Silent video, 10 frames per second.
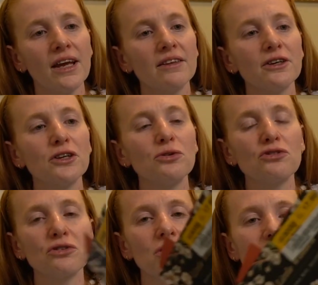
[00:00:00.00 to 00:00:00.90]
They're
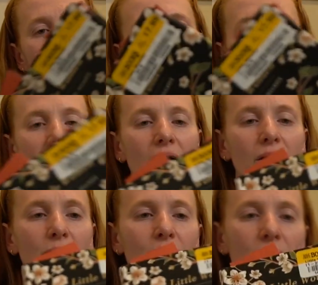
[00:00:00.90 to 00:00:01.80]
usually
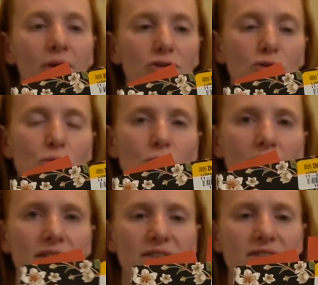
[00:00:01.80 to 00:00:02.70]
about
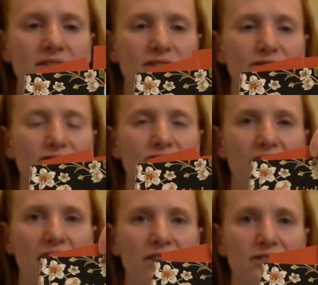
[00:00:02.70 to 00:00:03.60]

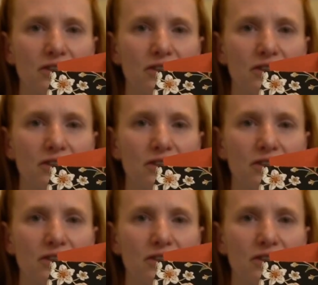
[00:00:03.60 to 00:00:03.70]
25 to